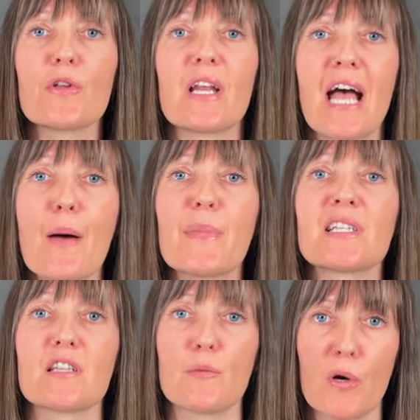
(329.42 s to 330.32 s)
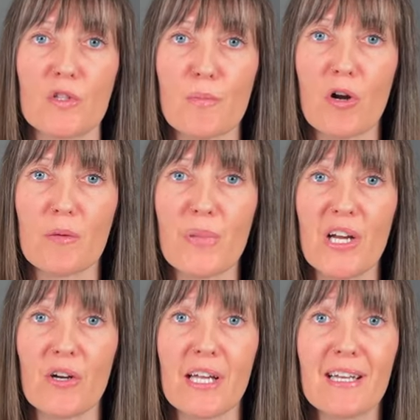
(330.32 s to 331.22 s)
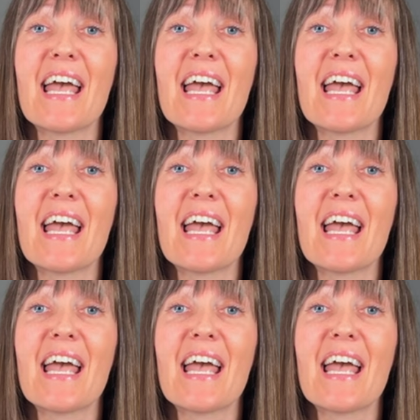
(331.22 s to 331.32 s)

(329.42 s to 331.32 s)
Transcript: that happens in the postpartum period